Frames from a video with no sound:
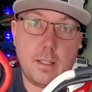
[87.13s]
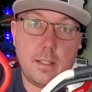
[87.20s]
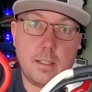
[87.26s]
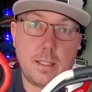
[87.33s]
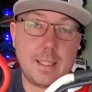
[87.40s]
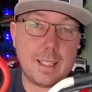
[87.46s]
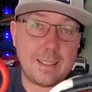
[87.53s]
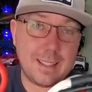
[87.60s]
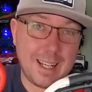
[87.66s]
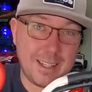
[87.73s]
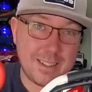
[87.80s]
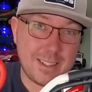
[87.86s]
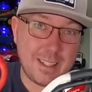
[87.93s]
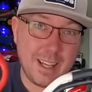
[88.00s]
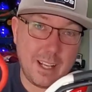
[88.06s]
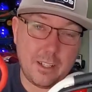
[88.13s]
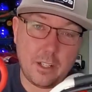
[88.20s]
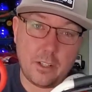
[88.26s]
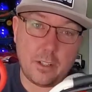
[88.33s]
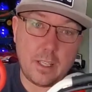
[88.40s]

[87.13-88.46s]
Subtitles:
6,900